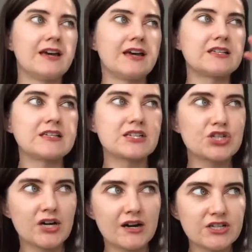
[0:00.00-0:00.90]
and
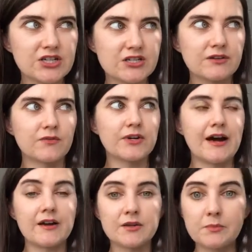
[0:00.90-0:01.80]
distractions of what
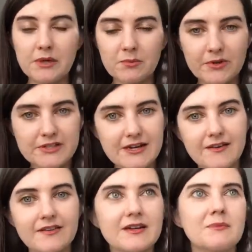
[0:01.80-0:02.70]
other people
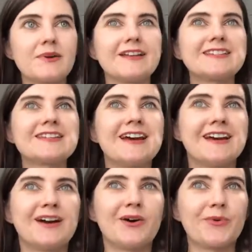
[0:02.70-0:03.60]
tell them, and
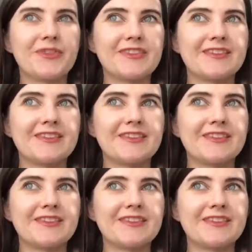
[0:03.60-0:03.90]
what,